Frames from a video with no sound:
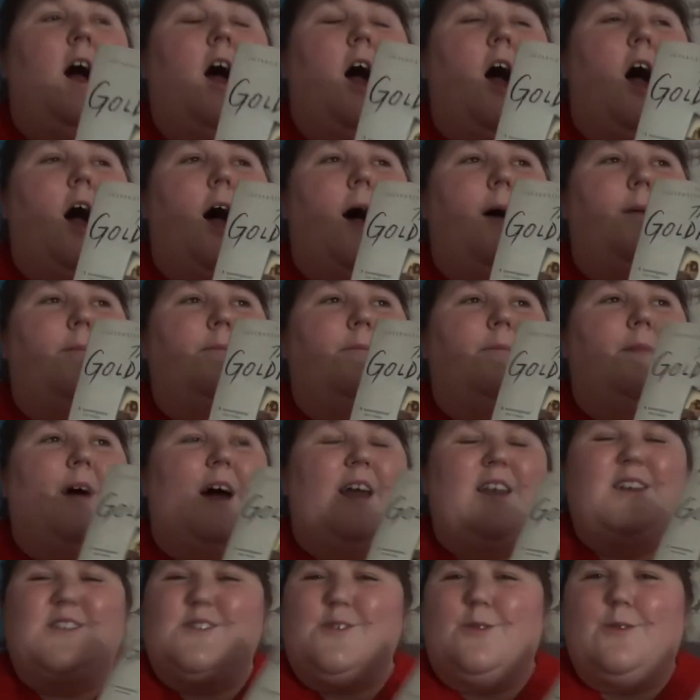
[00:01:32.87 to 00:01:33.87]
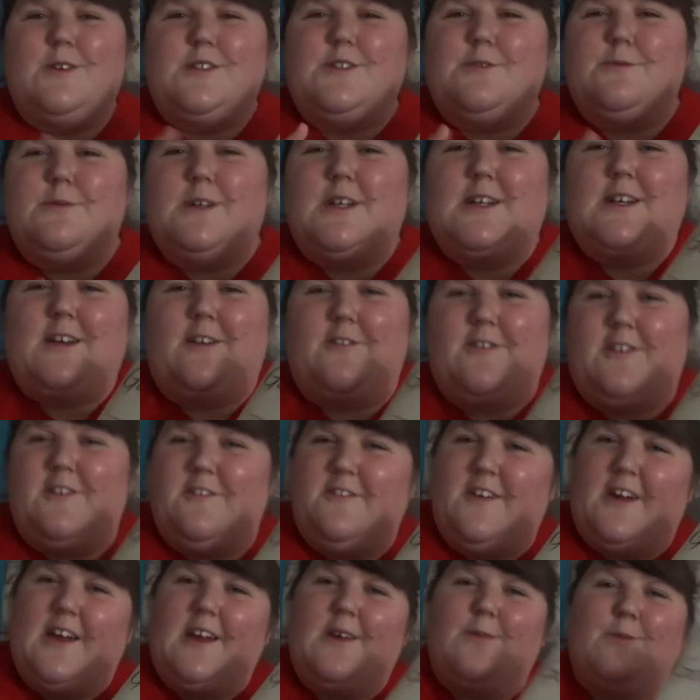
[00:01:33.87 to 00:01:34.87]
Um, and it's always a really lovely
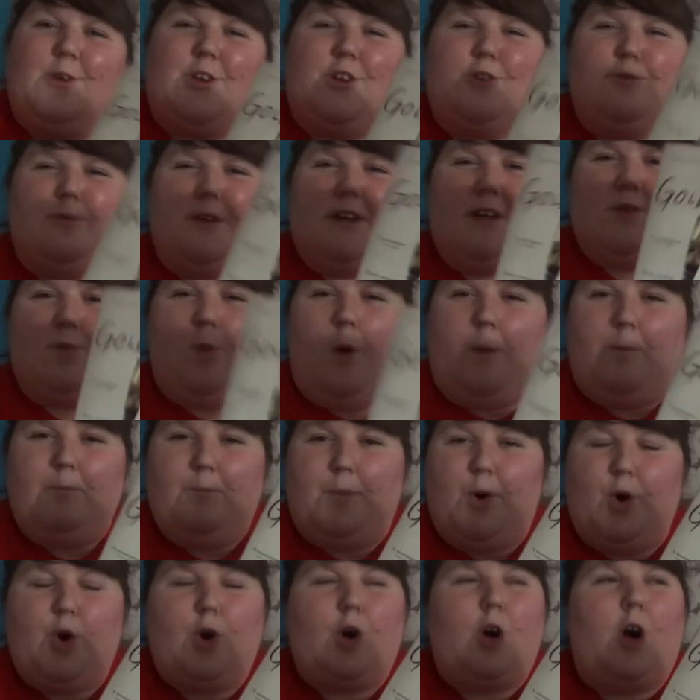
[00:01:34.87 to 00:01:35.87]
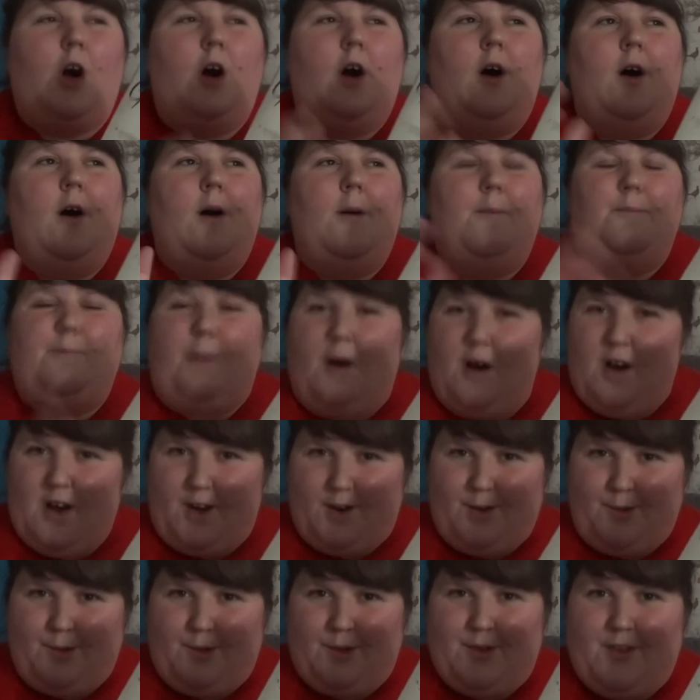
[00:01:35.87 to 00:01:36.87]
feeling when you read one book by
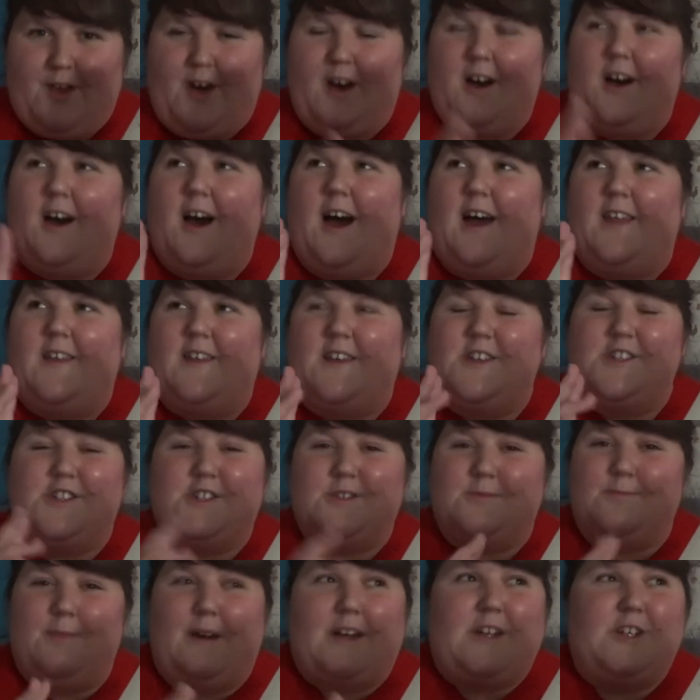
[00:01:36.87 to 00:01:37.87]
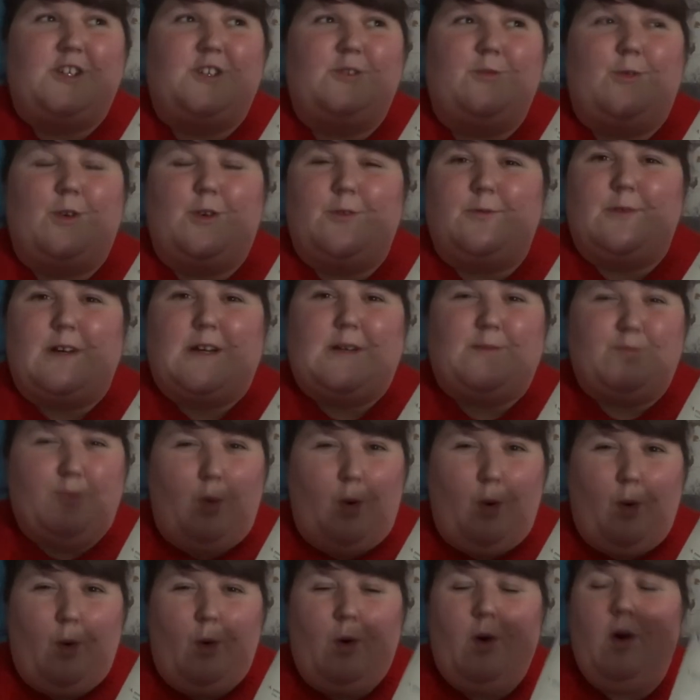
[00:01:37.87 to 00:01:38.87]
an author and it just makes you want to read
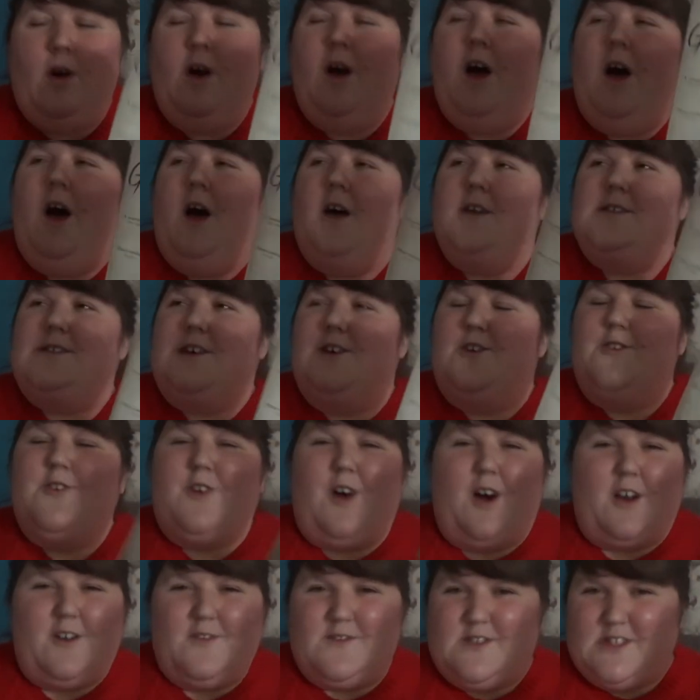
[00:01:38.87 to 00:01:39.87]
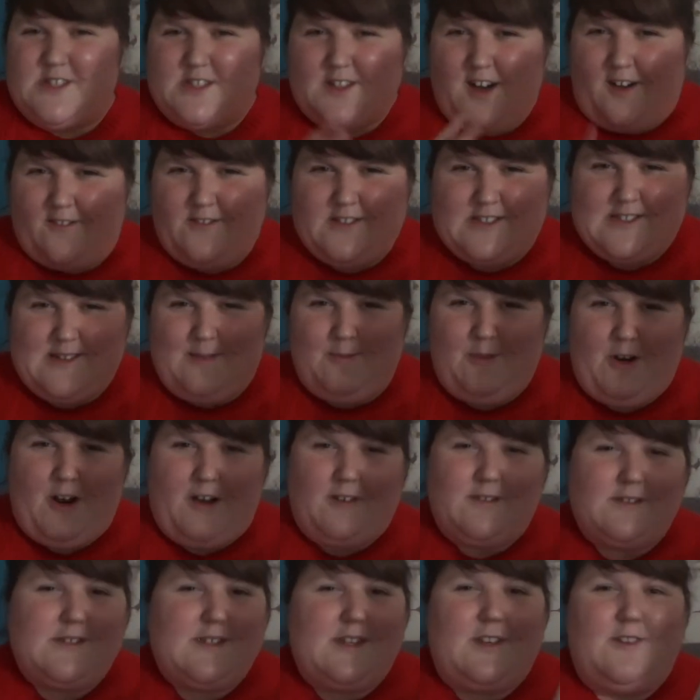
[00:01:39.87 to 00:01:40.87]
more so you kind of discover someone
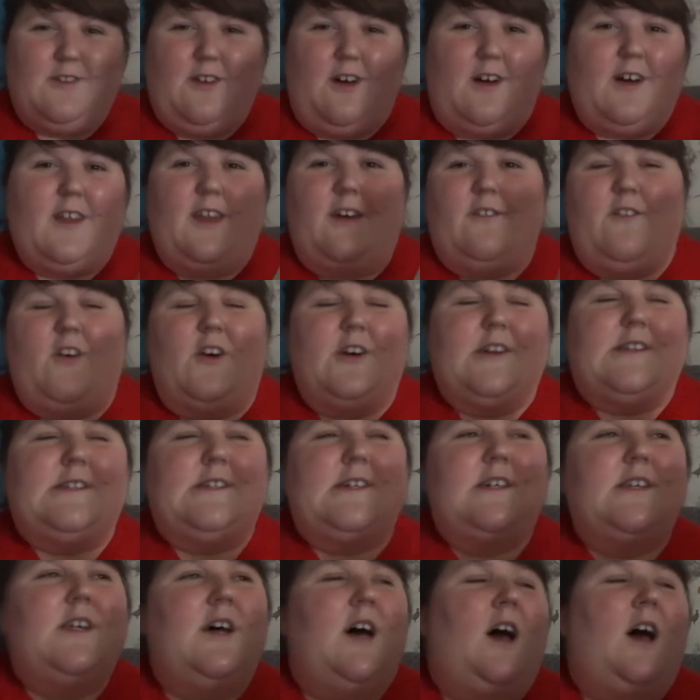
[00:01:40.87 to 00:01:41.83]
else that you like their writing